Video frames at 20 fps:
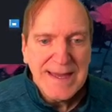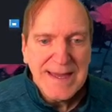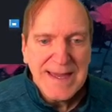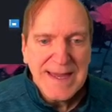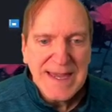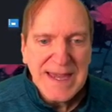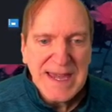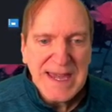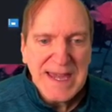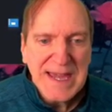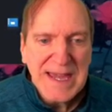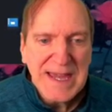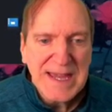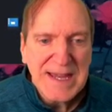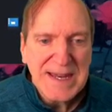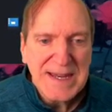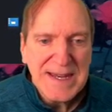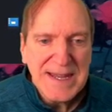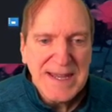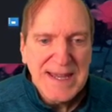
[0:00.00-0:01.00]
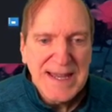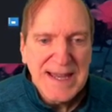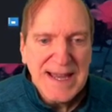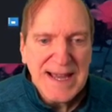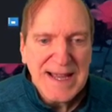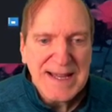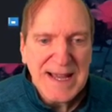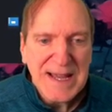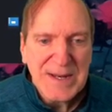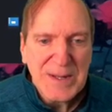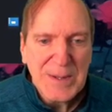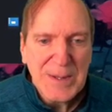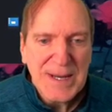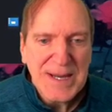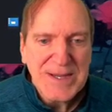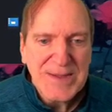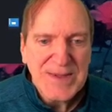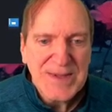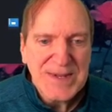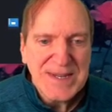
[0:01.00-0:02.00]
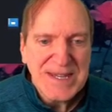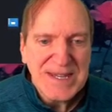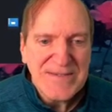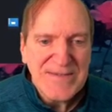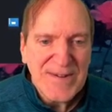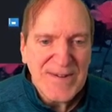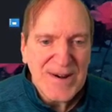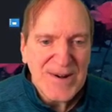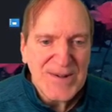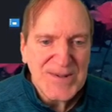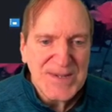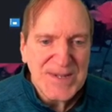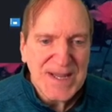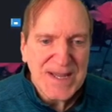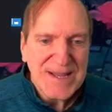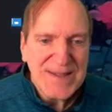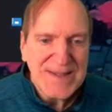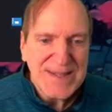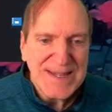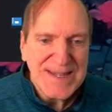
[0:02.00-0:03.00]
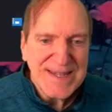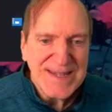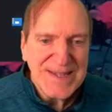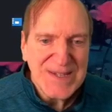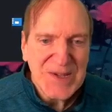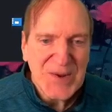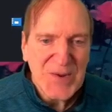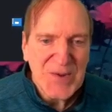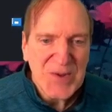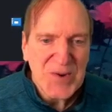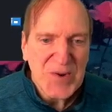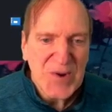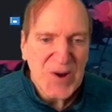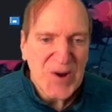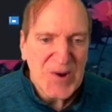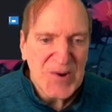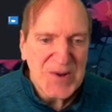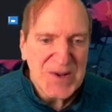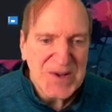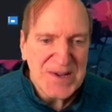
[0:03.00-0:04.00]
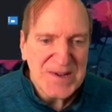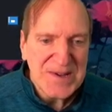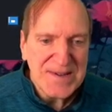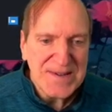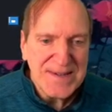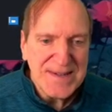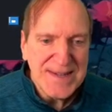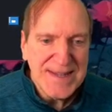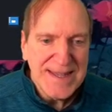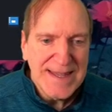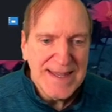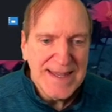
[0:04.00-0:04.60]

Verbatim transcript: And I kind of like the defaults on these, so they're all good.